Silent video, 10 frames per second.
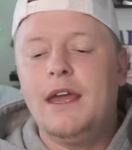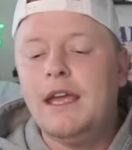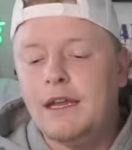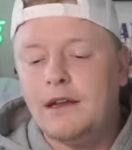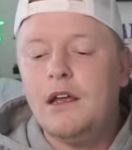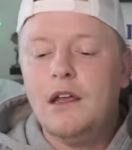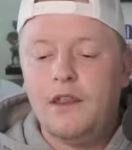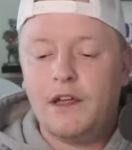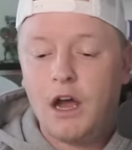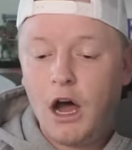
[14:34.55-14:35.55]
in
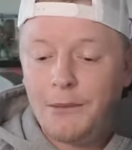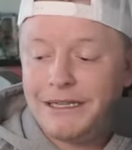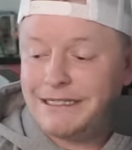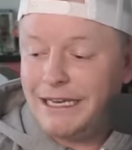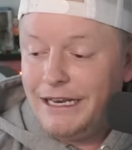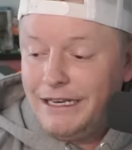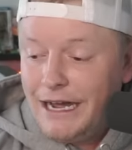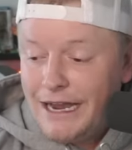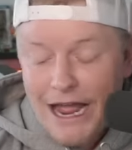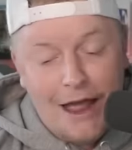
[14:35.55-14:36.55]
the comments. And
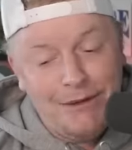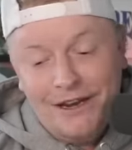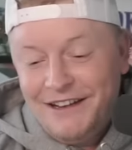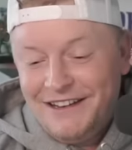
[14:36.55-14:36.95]
uh, yeah, I mean,